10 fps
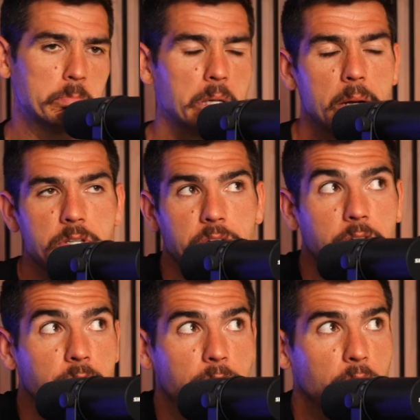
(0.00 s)
I'm just going
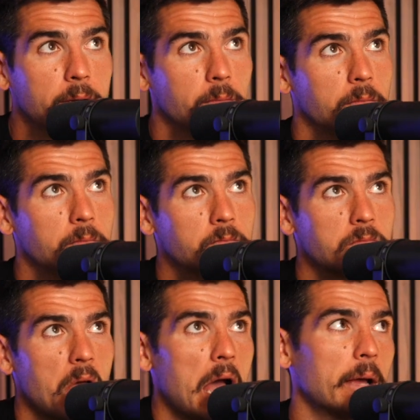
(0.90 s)
to do it for free.
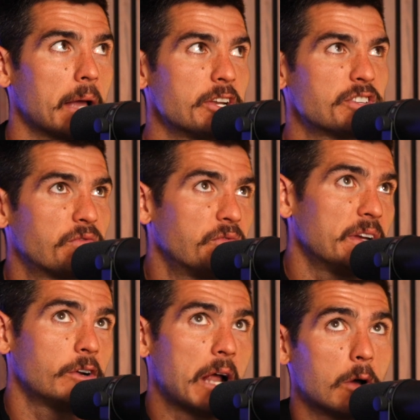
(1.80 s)
I just
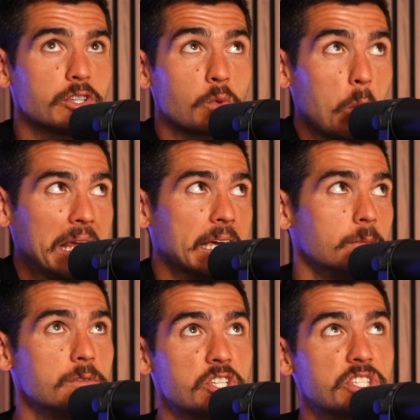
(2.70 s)
figure out, I'll just wing it
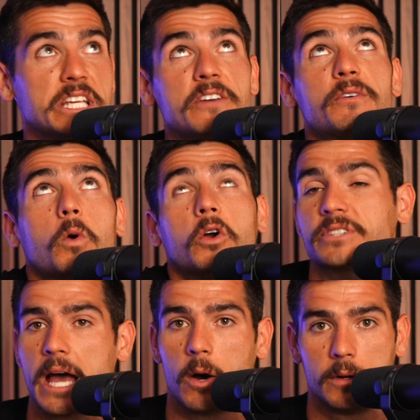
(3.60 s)
and just see if it
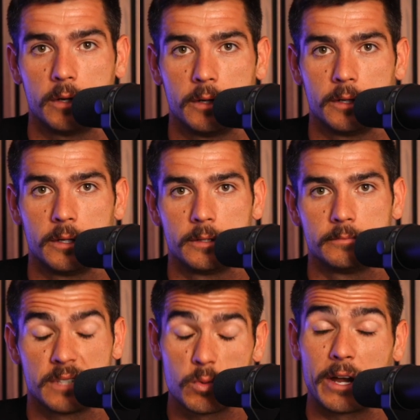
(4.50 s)
works out.
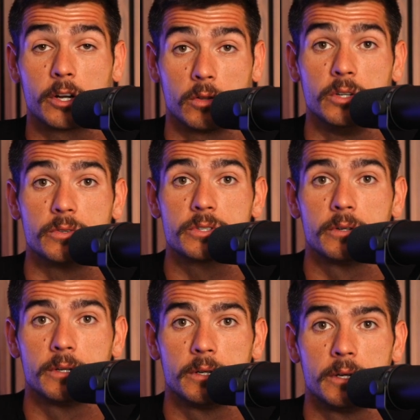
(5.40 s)
That's why you're going to lose.
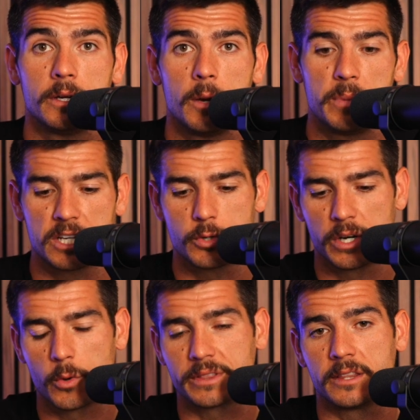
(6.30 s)
Because you
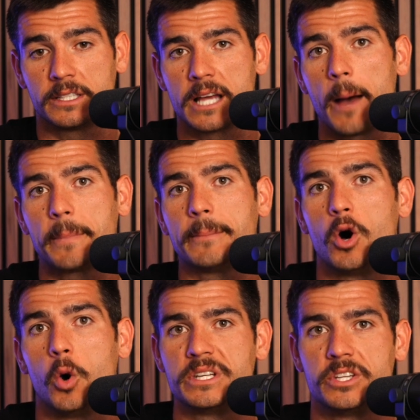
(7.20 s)
want to know what the top people
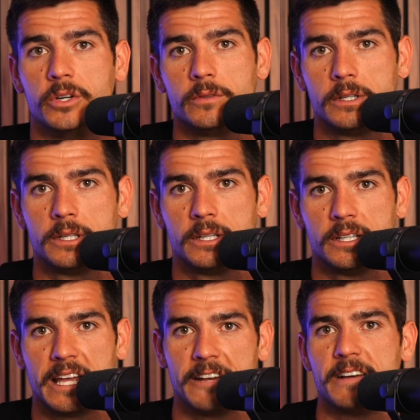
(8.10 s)
always do?
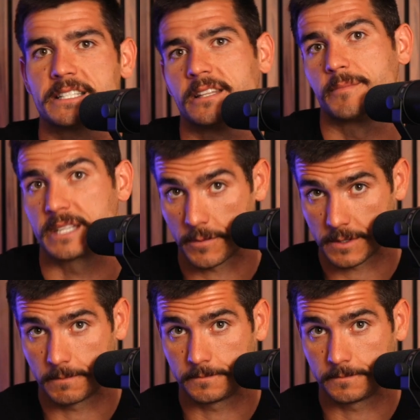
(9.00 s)
They invest in themselves.